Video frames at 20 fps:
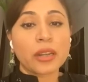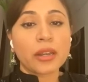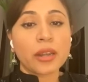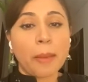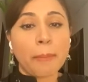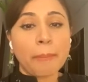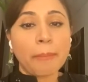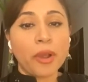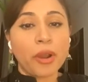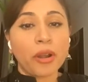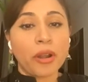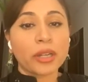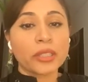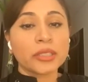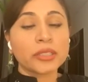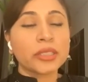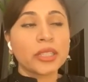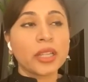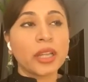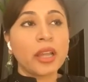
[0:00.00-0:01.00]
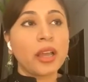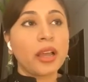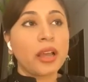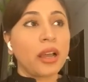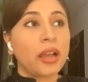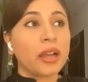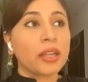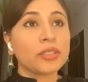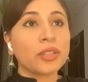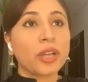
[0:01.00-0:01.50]
numbers
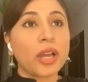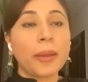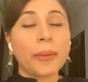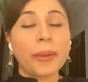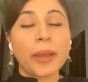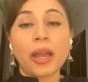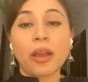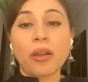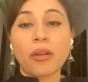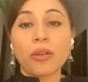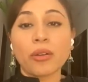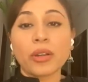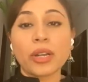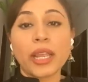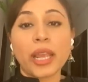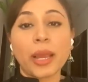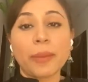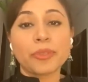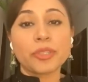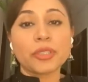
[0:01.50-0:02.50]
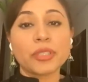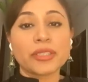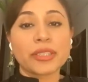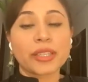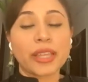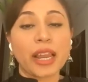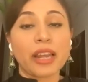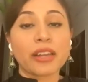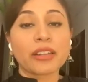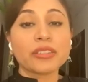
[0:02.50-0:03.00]
to only up to the
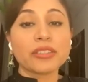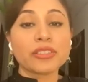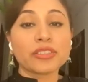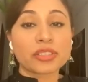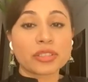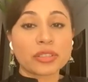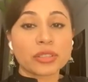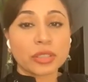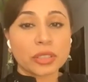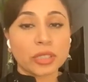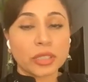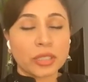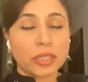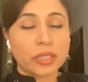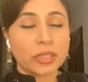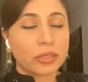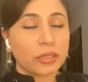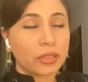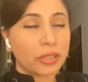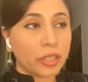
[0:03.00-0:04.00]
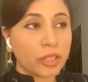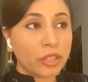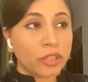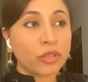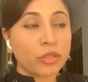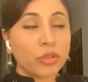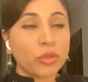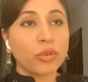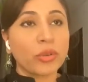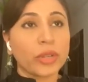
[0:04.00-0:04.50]
skeleton
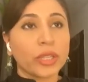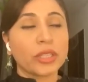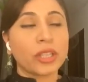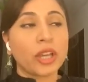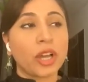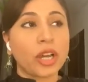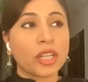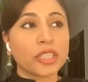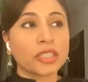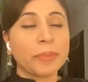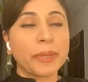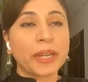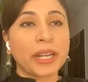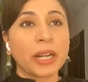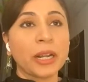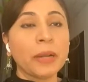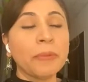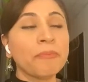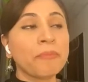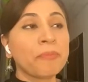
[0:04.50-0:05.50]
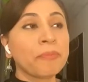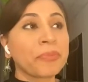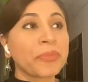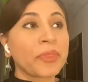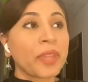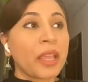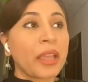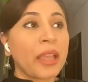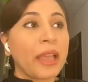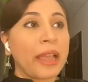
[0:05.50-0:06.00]
crew in the hospital.
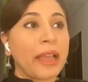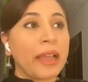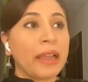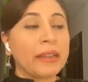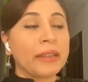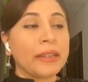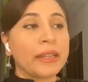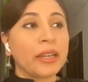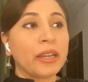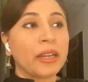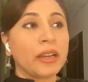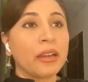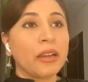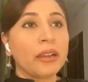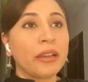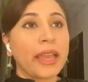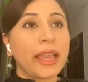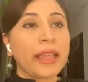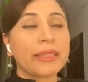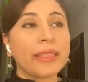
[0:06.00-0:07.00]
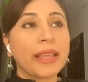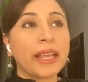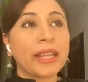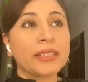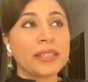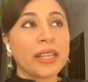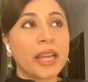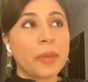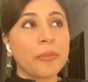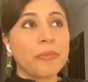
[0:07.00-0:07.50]
And at
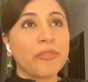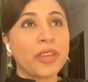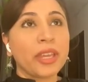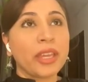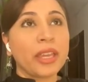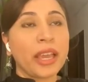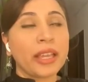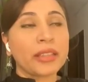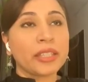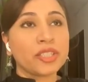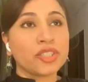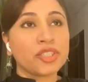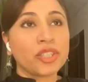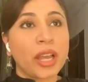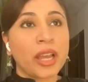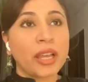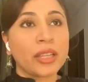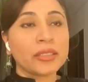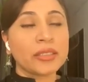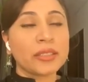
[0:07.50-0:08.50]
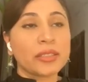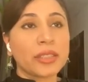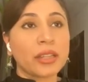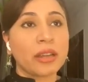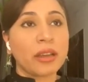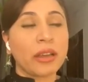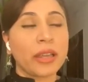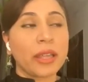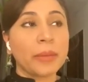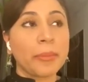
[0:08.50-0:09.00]
that time, we had the chance
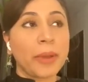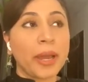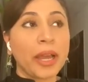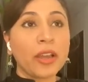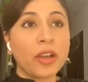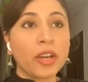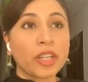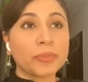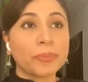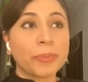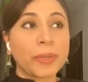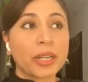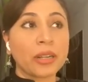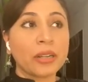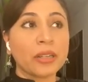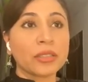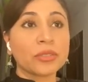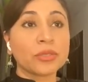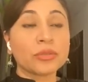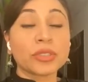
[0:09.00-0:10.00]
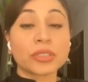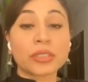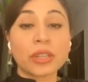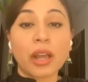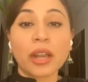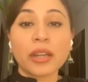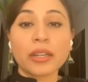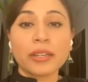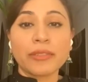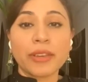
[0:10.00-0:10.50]
in my hospital to
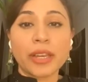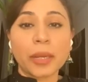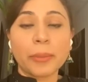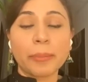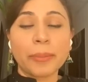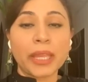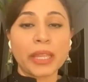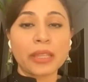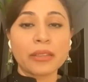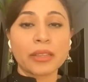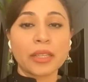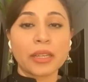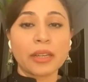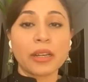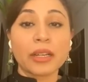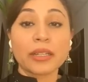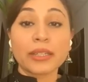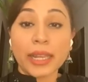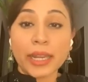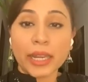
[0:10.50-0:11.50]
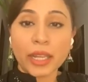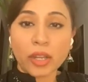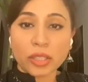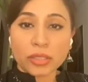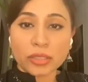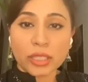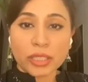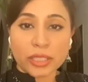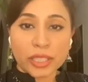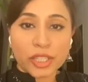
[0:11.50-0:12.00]
start developing the
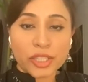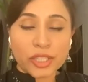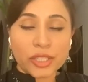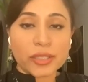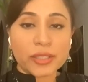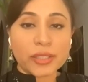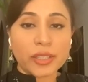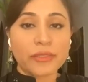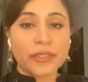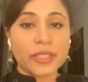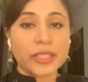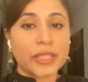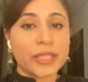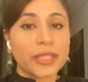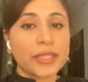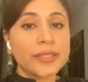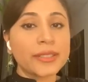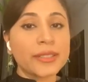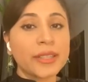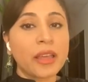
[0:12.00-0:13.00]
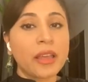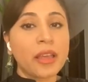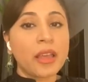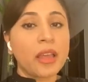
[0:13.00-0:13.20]
teleconsultation services